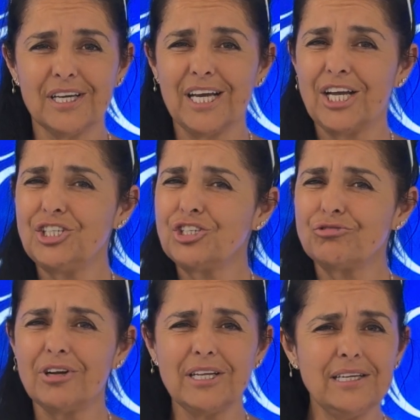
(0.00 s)
and just
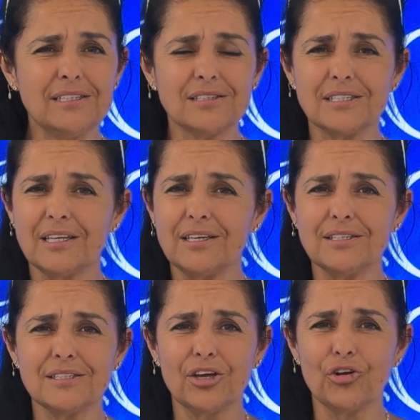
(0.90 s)
release the
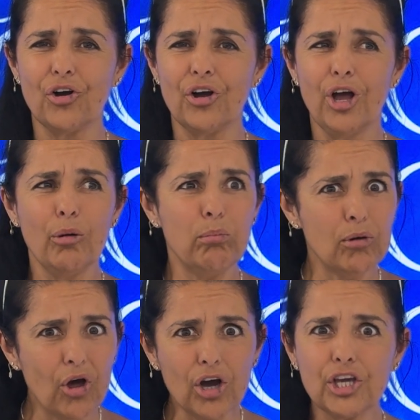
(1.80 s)
things that are
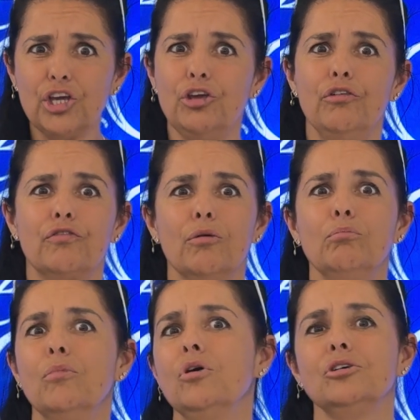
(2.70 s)
blocking you from
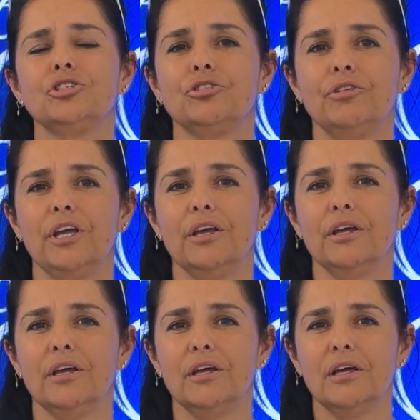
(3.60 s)
mastering
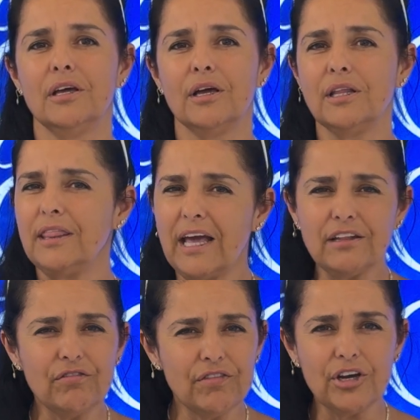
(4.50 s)
that
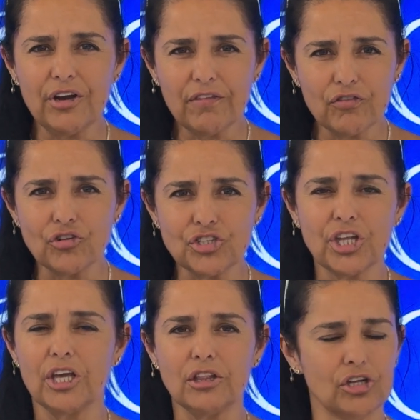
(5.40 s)
very first
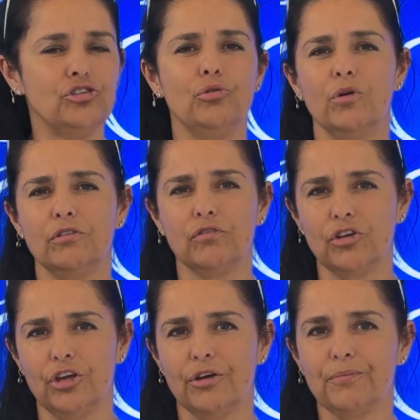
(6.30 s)
thing that you want for you.